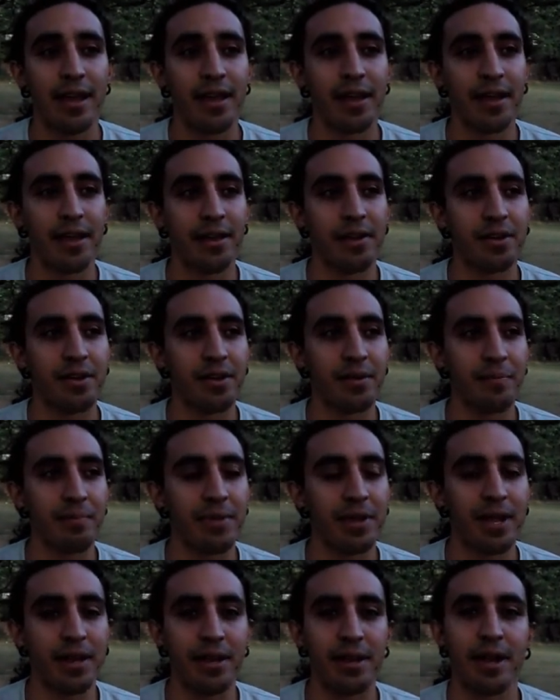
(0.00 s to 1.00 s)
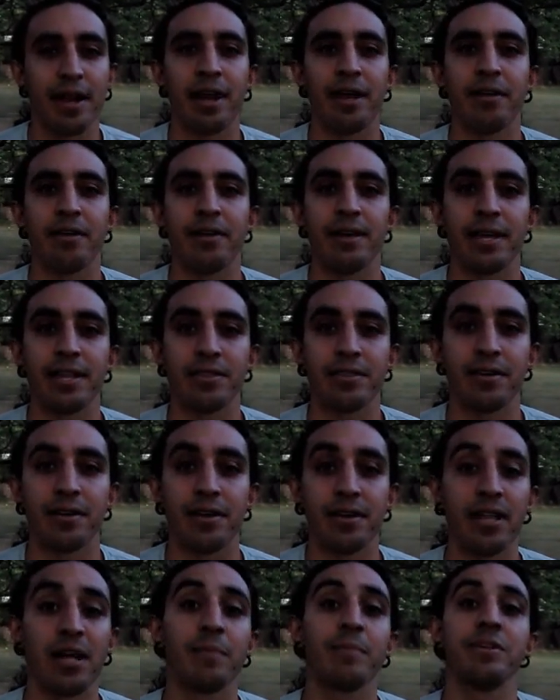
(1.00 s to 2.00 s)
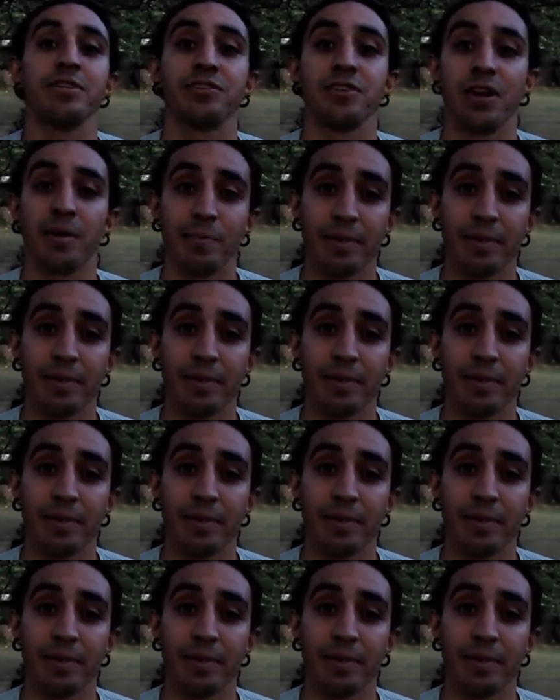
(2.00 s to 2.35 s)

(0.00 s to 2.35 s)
and I ended up getting hired at the climbing